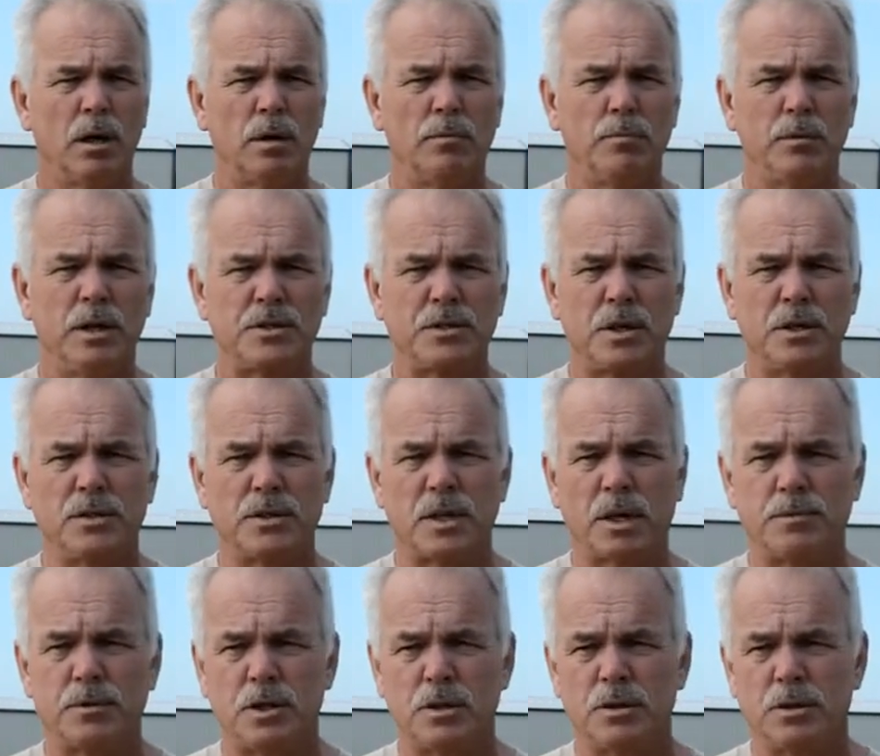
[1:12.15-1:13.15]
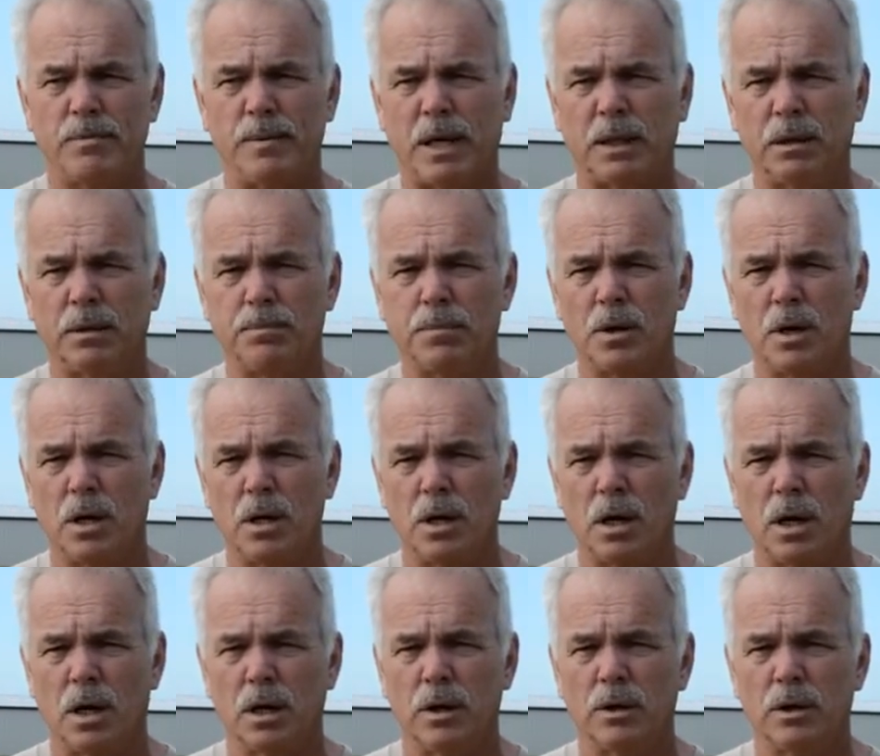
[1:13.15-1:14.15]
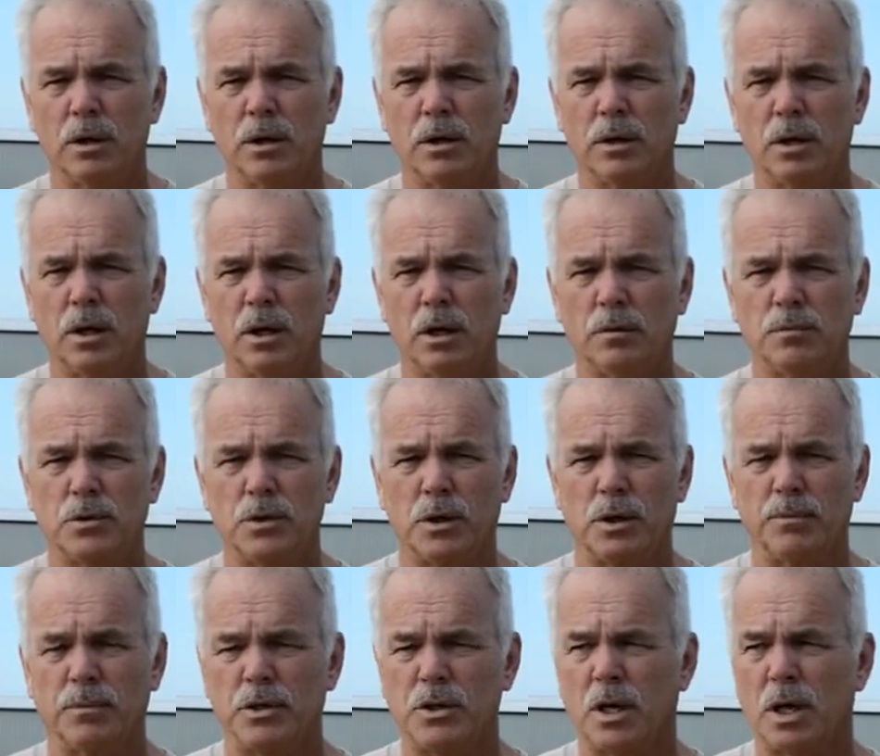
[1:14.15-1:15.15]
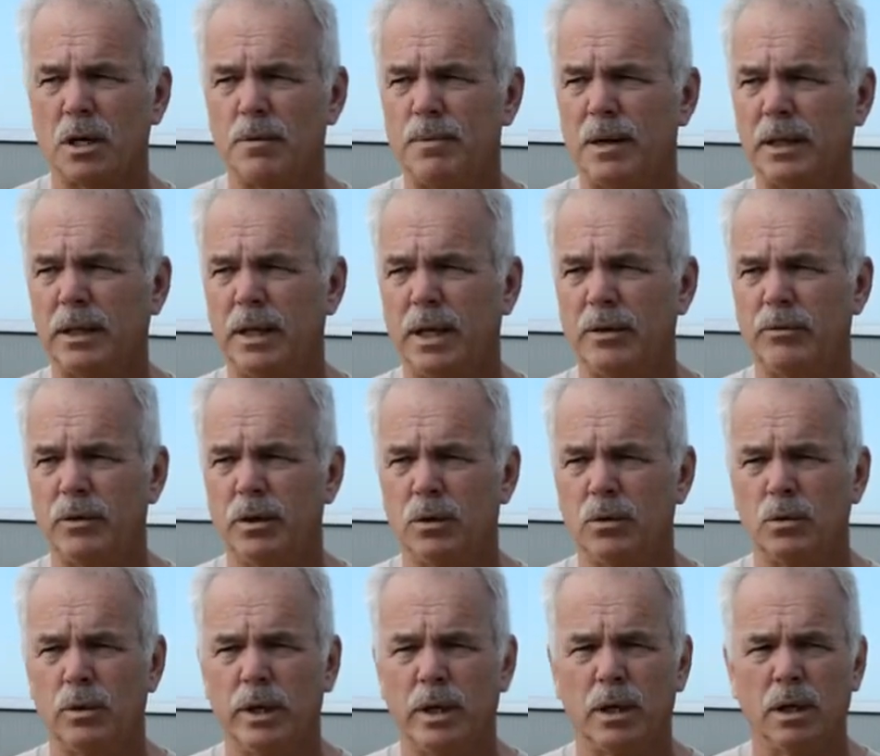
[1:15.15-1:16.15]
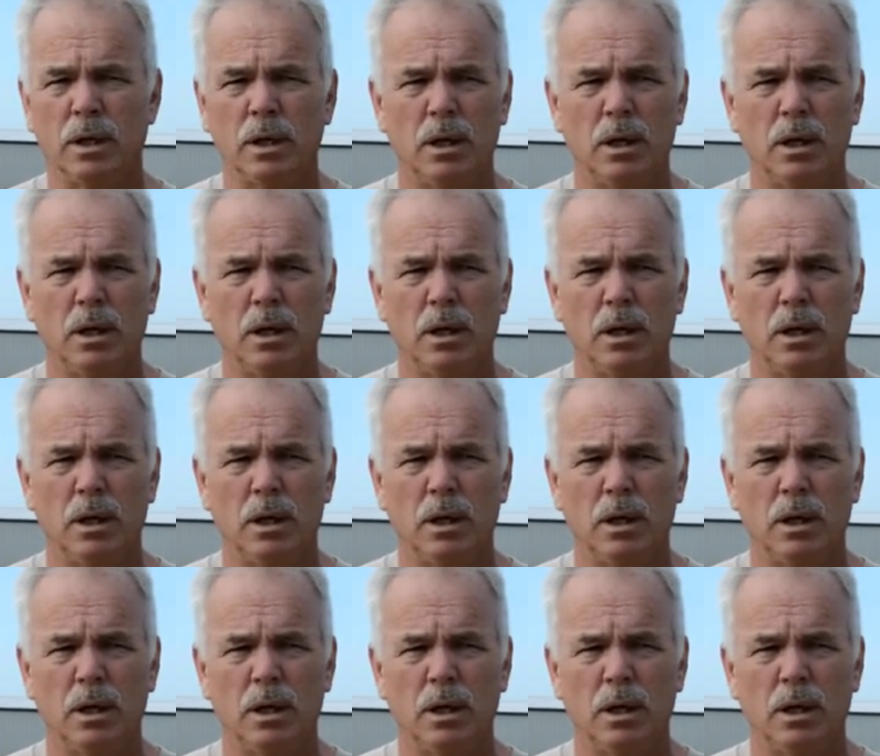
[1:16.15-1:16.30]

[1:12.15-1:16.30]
misconceptions about the prong collar, so I'm going to talk about that real quick.